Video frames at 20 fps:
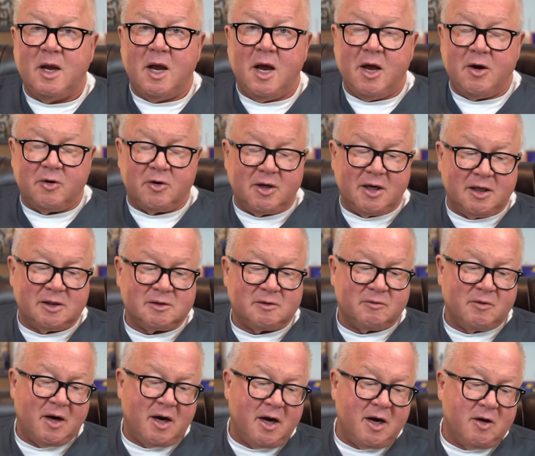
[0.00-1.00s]
100 days, if
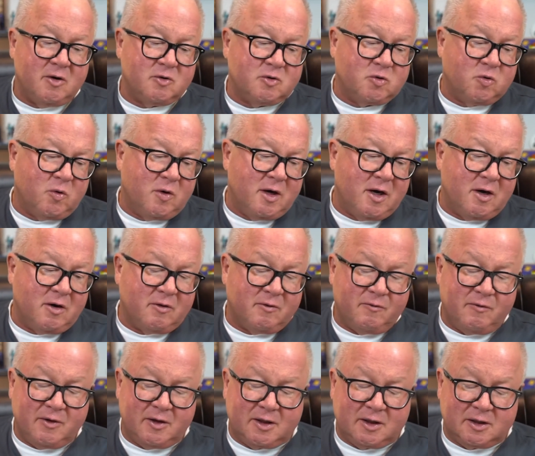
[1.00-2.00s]
not 120, 150,